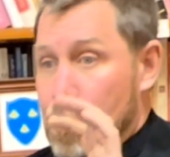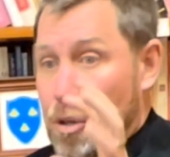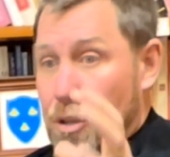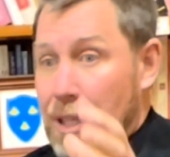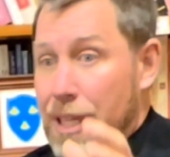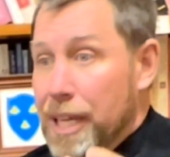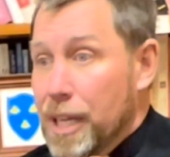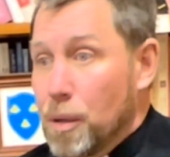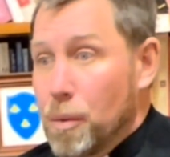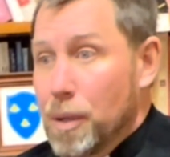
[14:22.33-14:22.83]

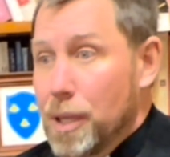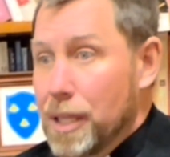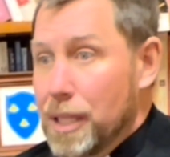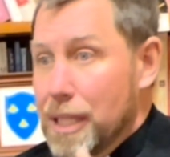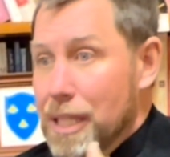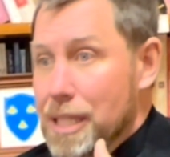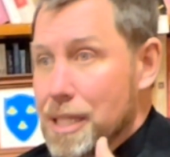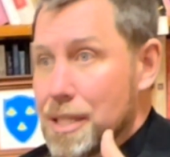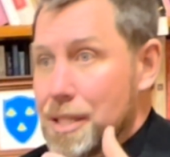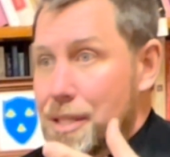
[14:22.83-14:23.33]
Terlingua
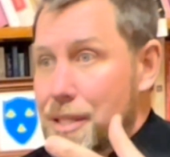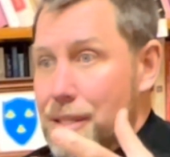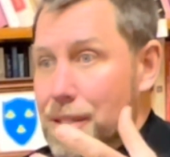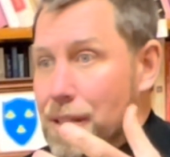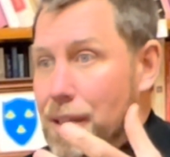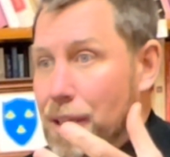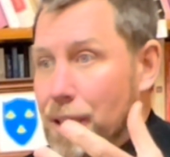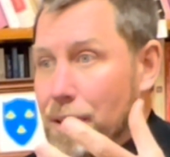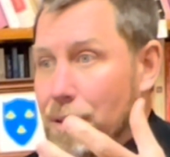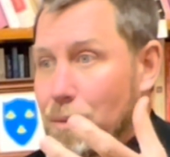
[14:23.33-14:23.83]
is
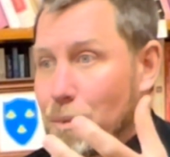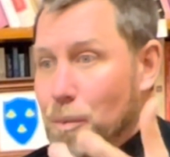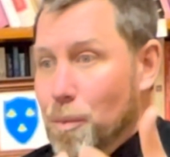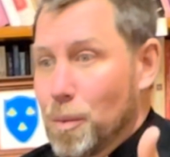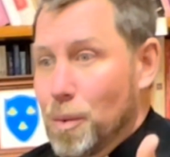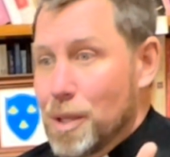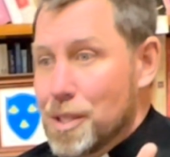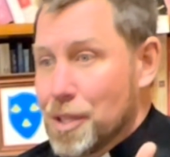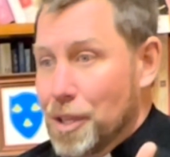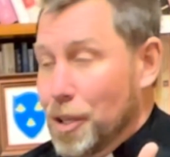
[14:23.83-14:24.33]
a,
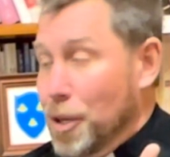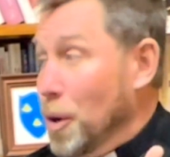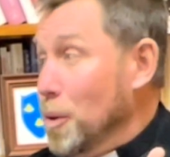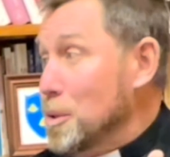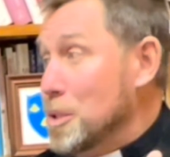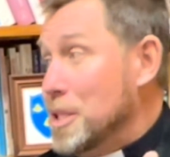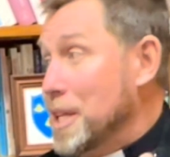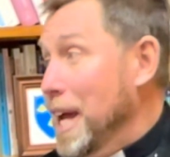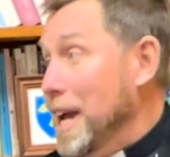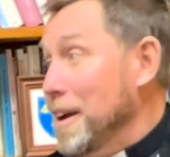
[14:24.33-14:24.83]
was a
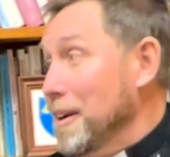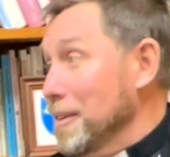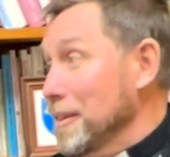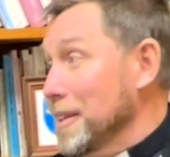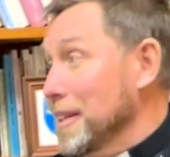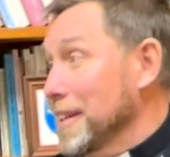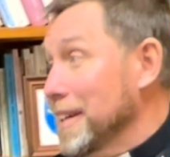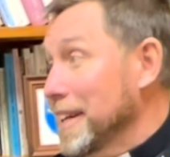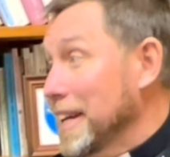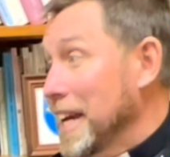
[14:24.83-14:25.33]
ghost town,
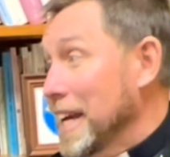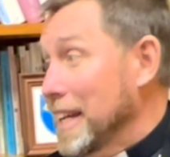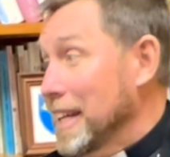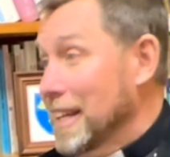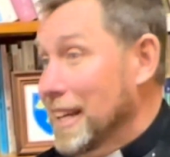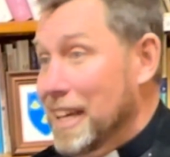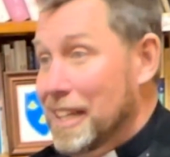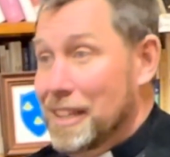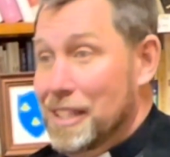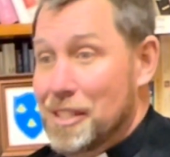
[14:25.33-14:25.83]
and
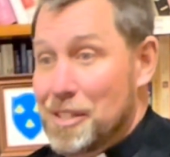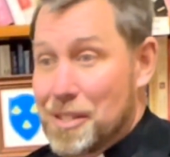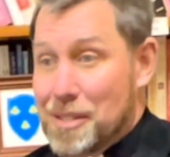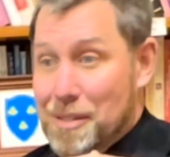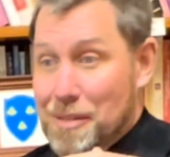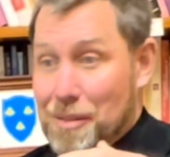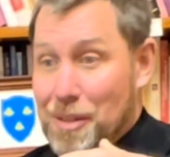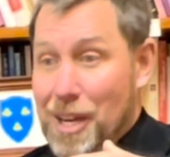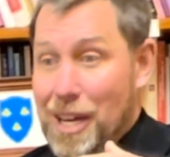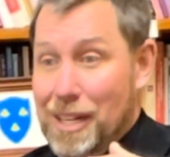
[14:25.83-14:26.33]
and
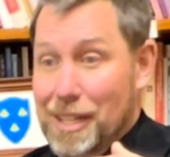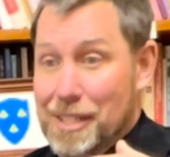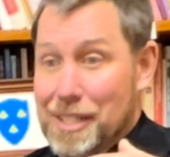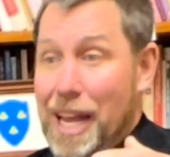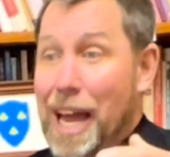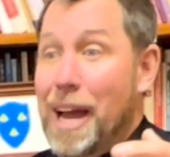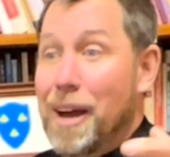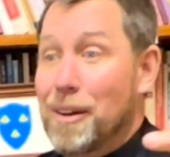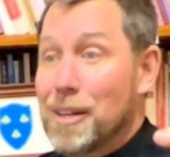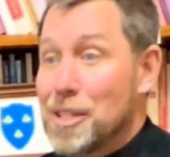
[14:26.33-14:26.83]
this kind of
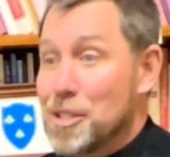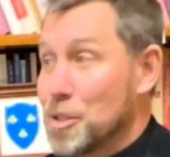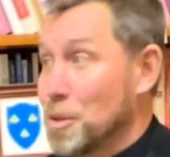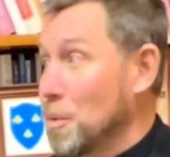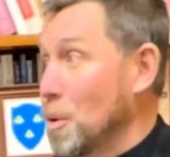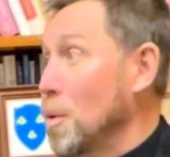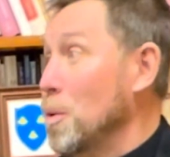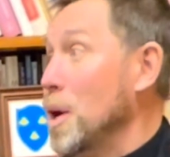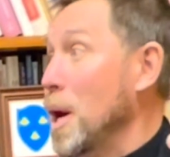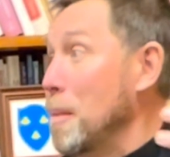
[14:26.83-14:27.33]
town has
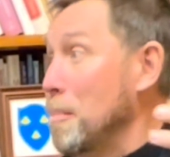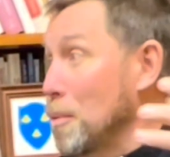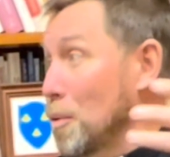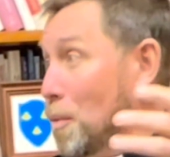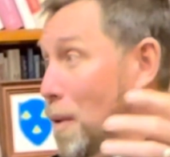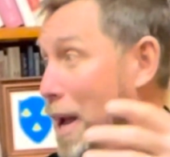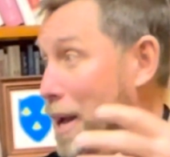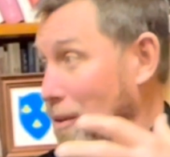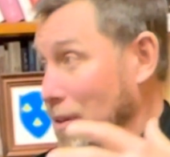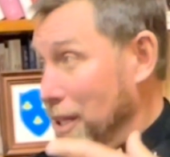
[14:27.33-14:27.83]
grown up
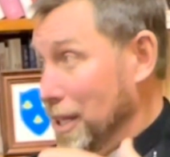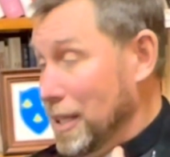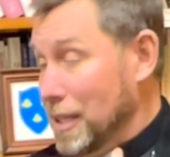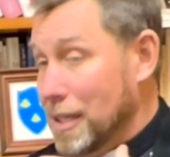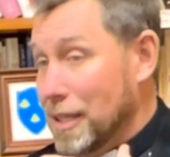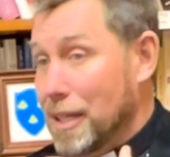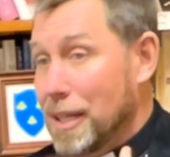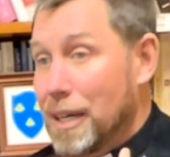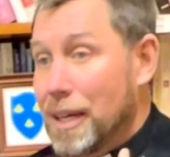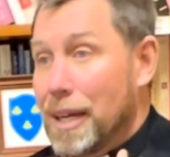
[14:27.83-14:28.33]
around it
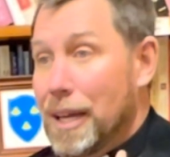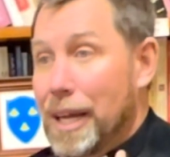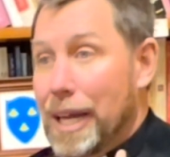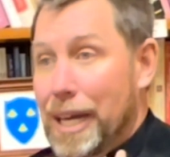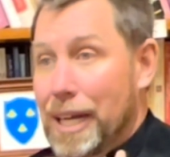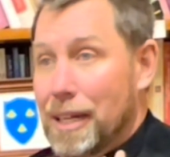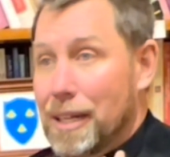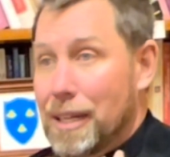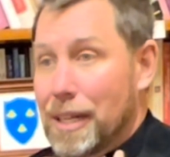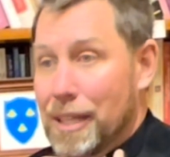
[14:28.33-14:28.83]

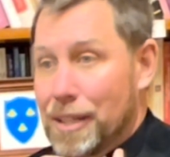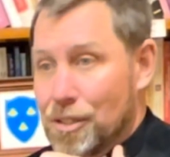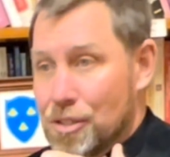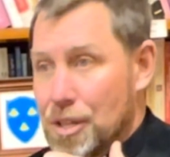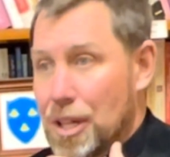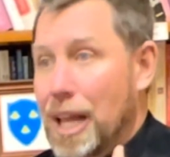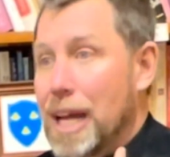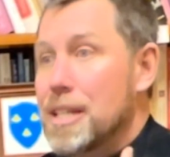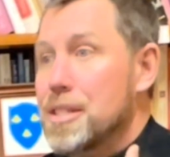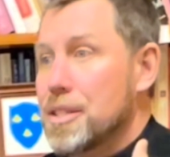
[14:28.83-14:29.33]
and and
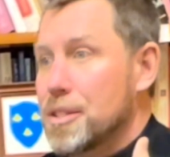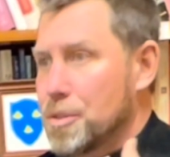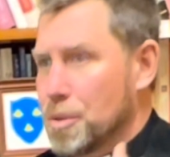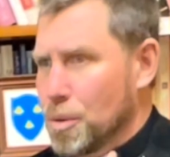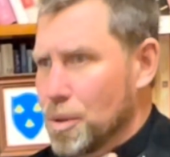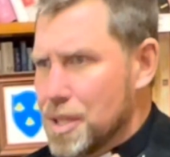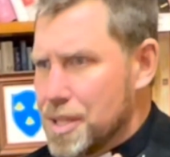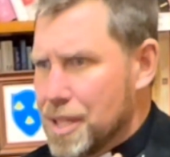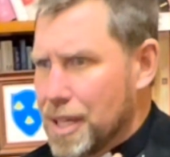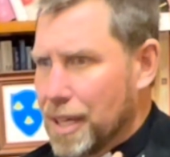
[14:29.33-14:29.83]
there's lots of
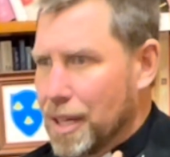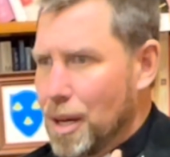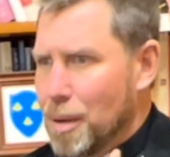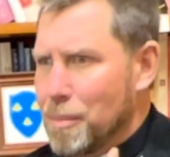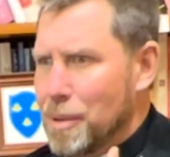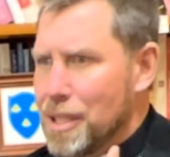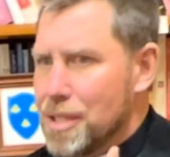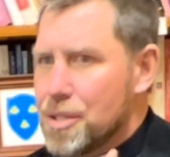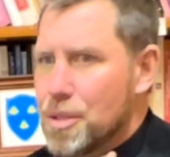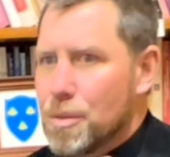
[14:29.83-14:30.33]
tourists that
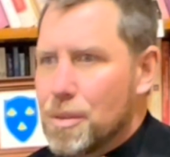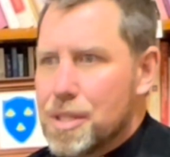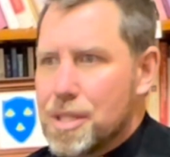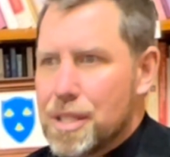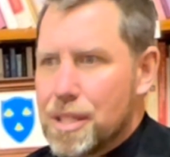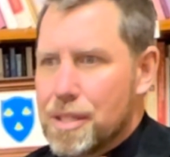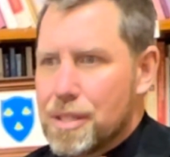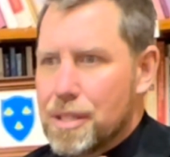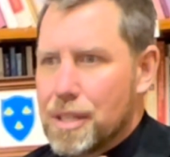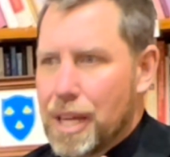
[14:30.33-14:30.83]
come in. So it's
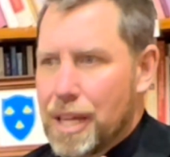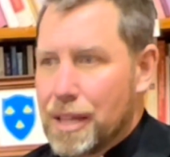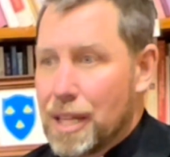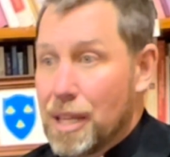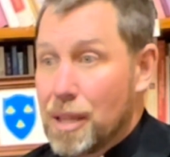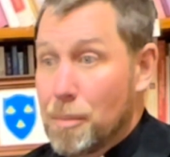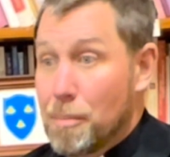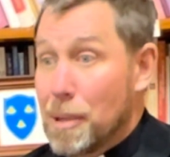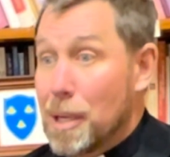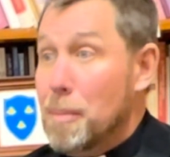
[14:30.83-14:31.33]
this, and
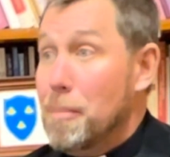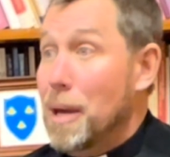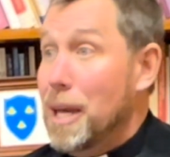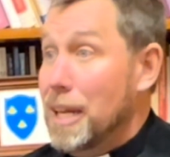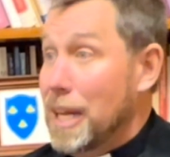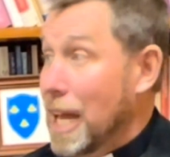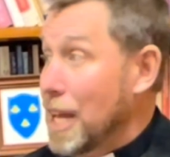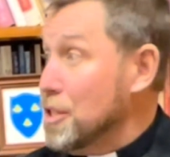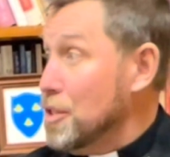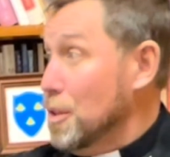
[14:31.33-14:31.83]
then the Big
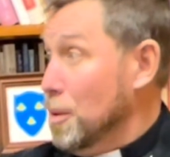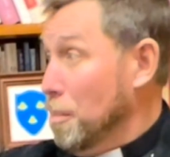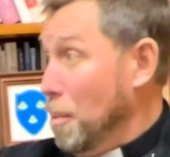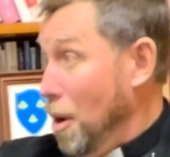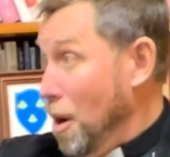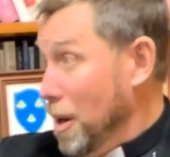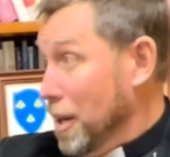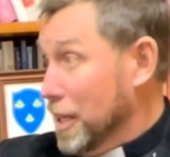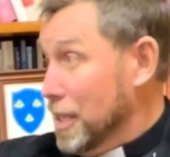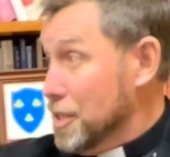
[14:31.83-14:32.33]
Bend National
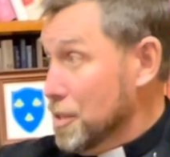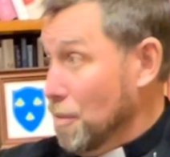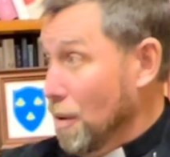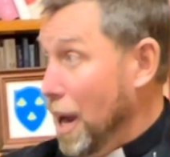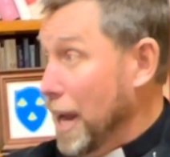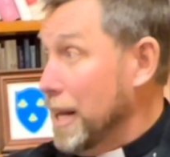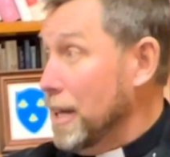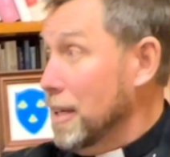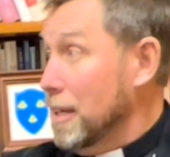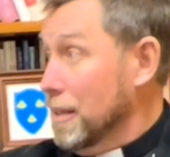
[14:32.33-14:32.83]
Park is
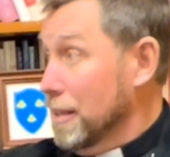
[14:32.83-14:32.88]
right,